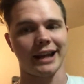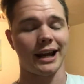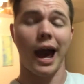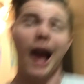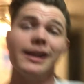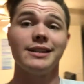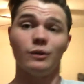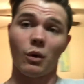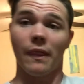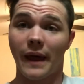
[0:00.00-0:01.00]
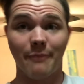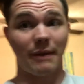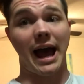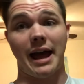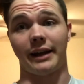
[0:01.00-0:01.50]
and I didn't want that
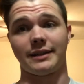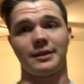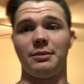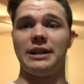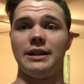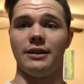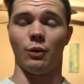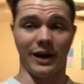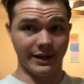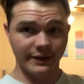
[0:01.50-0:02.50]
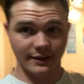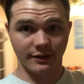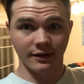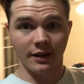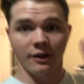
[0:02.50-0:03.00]
bag to be waste
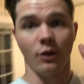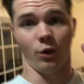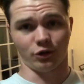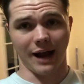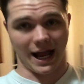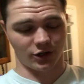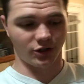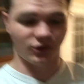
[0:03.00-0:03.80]
or trash.